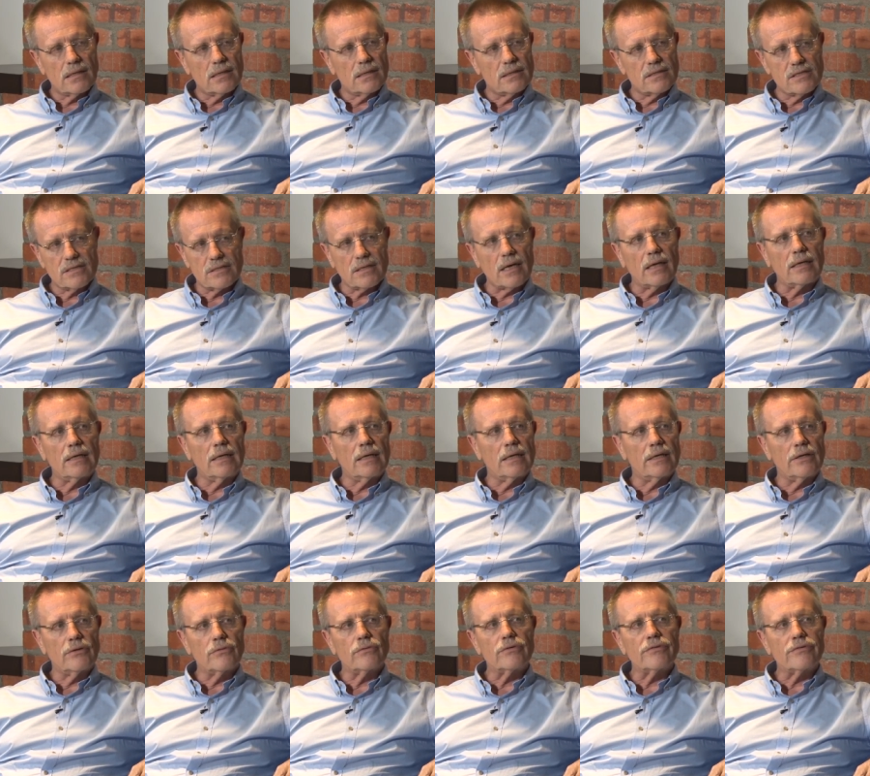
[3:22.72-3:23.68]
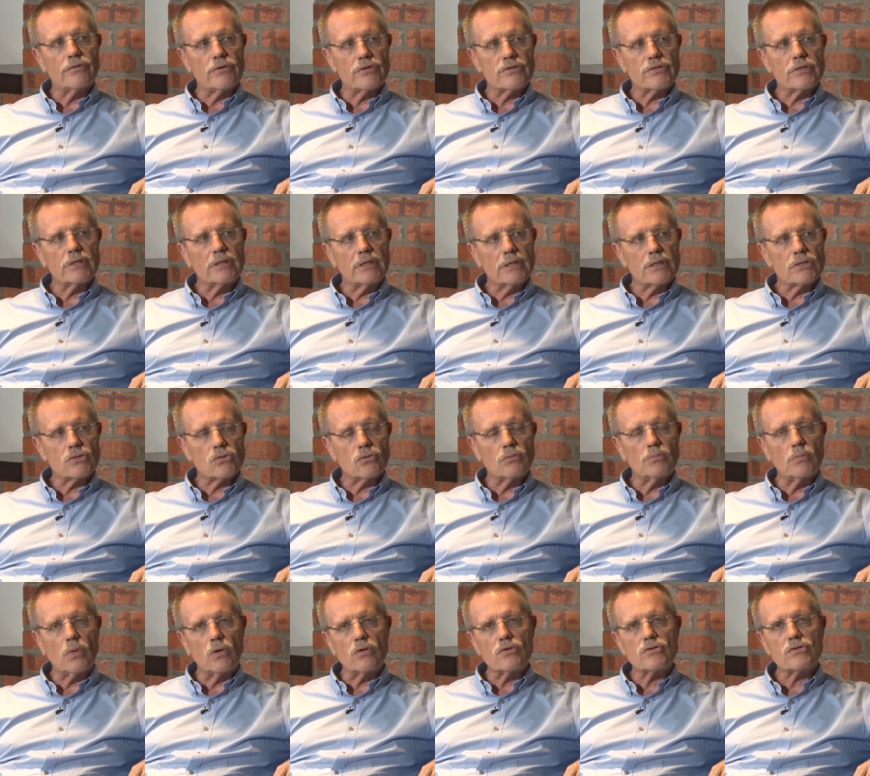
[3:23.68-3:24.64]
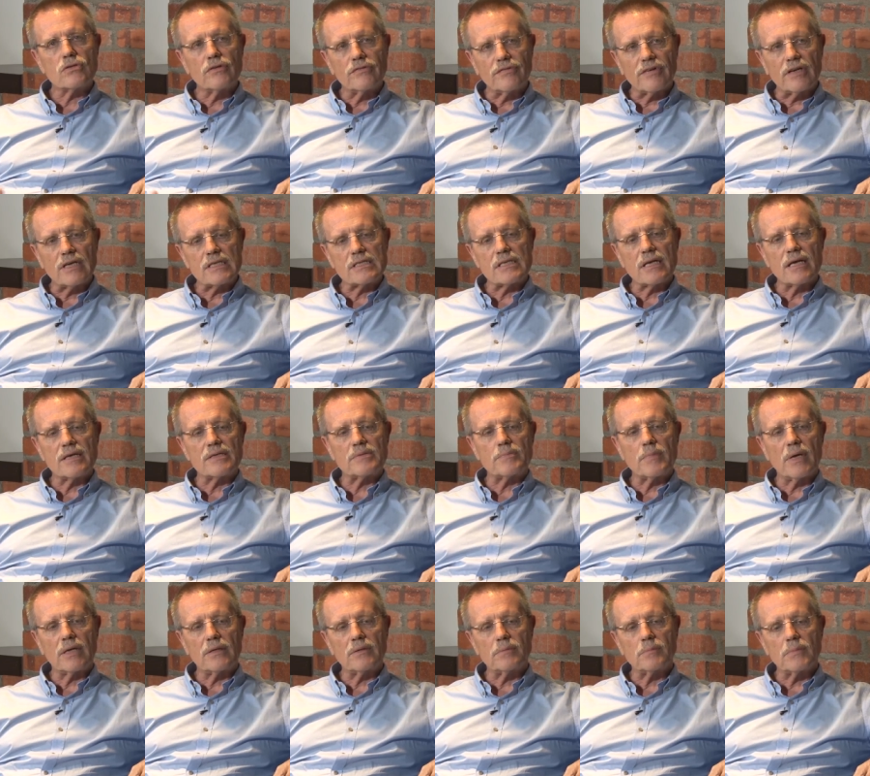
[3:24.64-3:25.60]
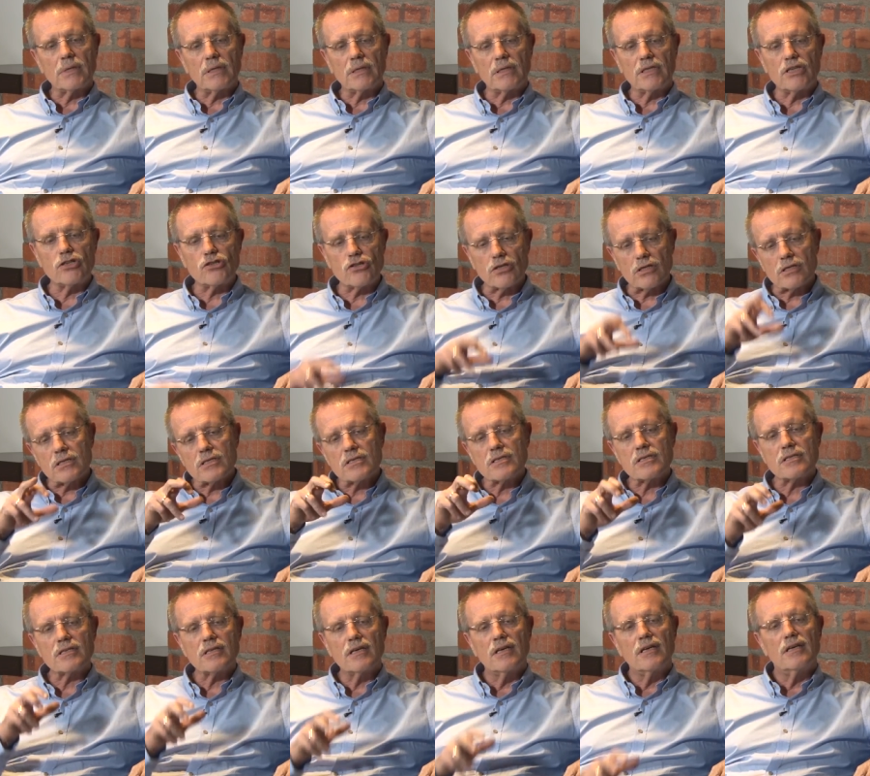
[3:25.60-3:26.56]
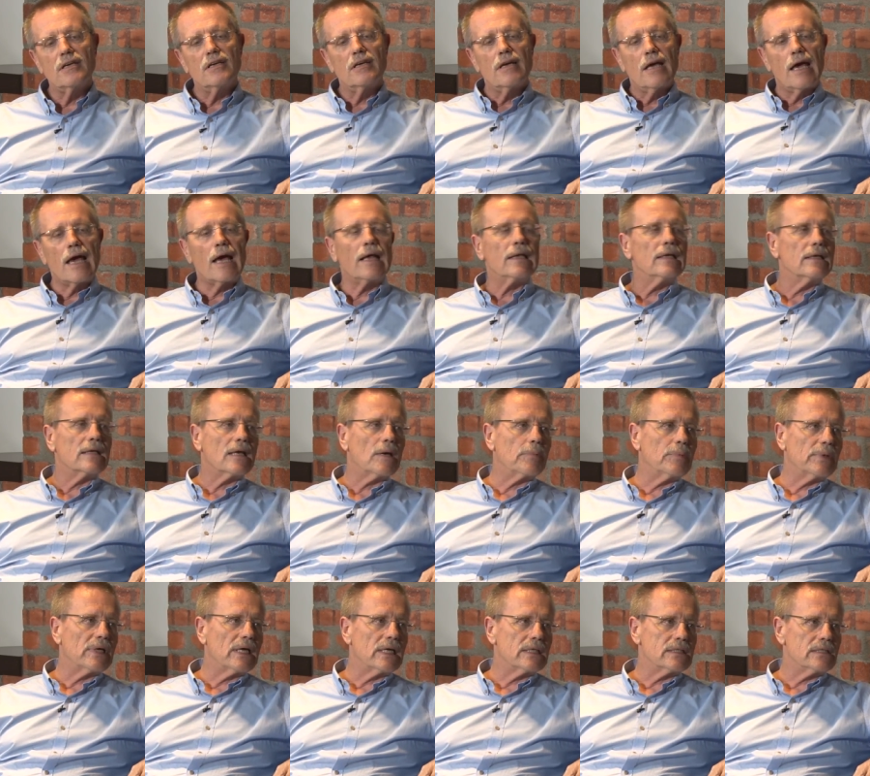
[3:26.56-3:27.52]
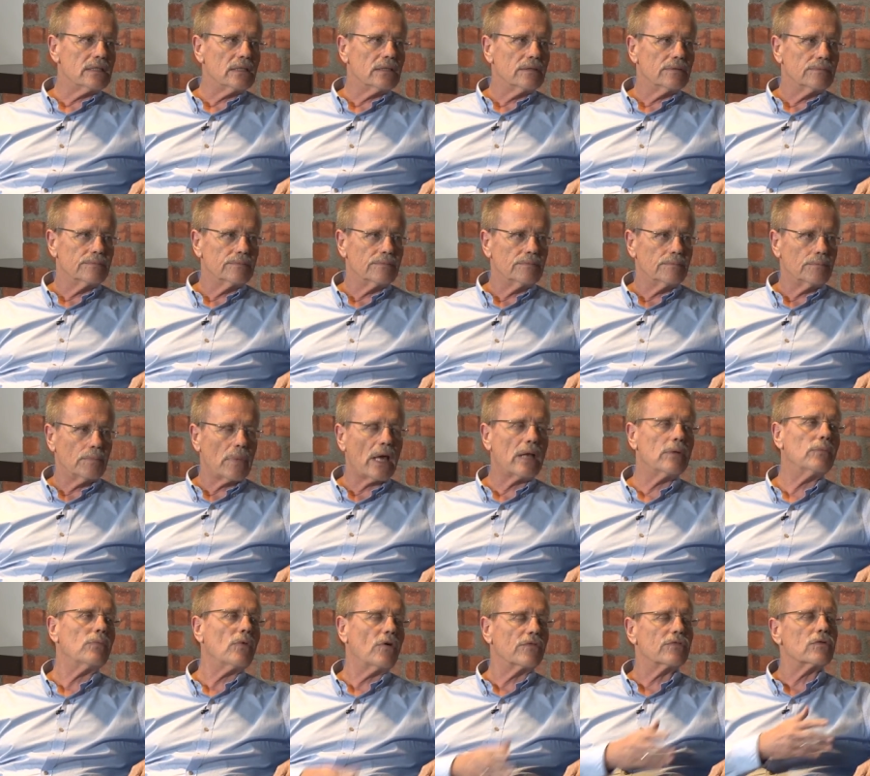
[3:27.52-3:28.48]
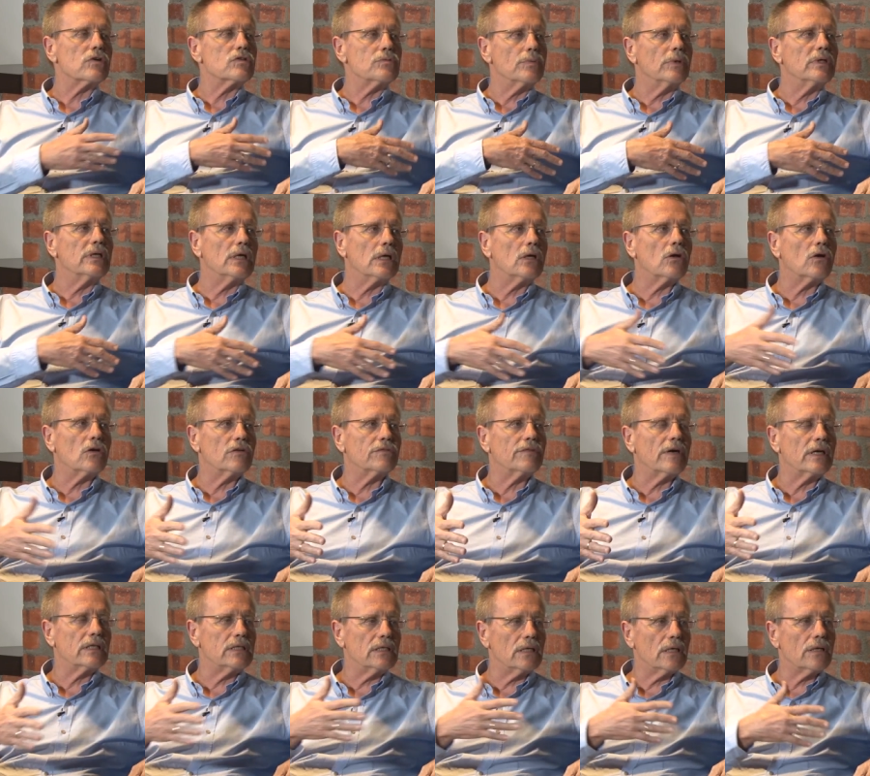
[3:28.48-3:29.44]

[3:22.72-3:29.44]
study in the university. So most of us as mathematicians ended up in IT. And of course we did a lot of IT